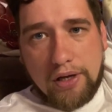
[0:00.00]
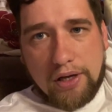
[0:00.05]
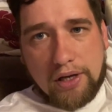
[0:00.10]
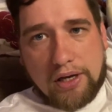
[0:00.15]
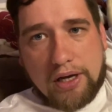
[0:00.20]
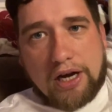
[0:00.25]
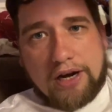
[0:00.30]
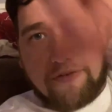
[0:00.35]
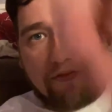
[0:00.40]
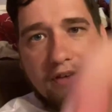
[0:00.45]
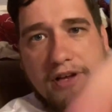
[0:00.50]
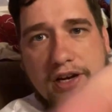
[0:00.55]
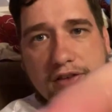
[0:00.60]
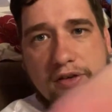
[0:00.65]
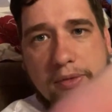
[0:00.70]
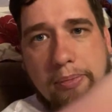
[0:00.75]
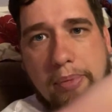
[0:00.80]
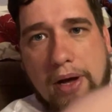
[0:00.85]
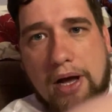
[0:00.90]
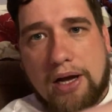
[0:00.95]
Had a feel of a
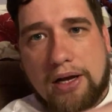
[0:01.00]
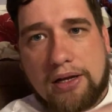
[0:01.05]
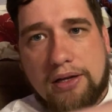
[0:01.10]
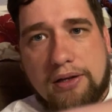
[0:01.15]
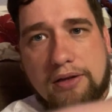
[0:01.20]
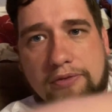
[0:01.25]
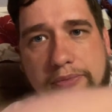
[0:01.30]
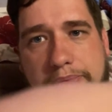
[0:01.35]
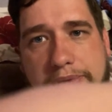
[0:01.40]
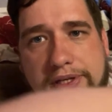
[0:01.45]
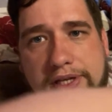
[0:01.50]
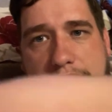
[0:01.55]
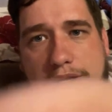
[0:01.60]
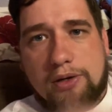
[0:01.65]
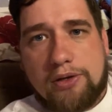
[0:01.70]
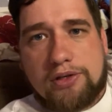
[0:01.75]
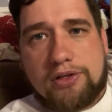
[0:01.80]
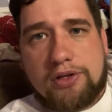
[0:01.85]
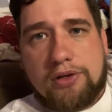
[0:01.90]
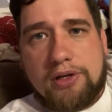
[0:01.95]
bag of
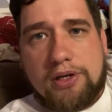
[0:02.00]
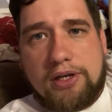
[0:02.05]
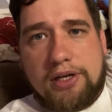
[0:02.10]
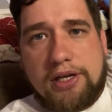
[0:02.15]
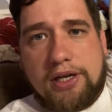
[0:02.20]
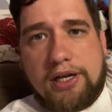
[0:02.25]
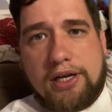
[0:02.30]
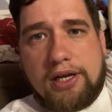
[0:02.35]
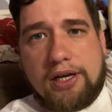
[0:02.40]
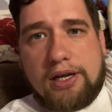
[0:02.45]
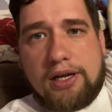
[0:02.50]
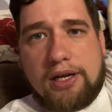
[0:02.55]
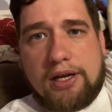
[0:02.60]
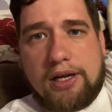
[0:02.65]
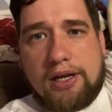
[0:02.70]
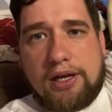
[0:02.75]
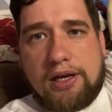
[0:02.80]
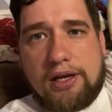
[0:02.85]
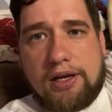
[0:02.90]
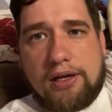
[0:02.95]
potatoes
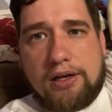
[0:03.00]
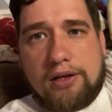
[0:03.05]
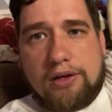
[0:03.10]
today.